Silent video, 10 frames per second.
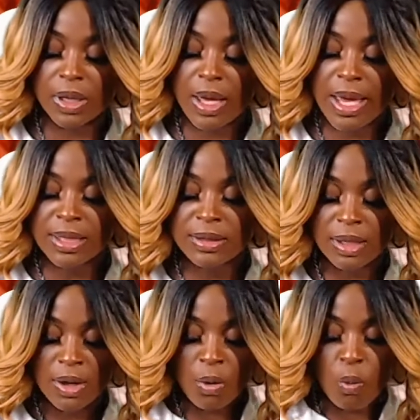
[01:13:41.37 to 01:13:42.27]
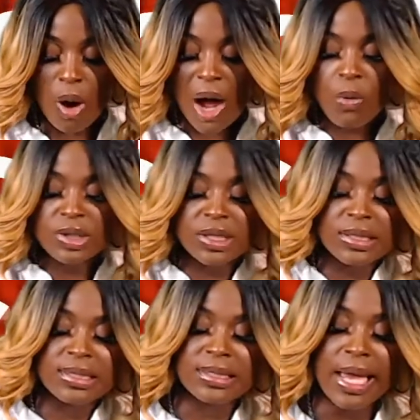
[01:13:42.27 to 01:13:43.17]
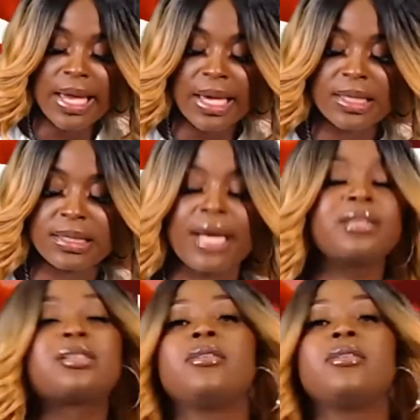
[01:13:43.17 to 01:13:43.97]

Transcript: and what I wanted to say is that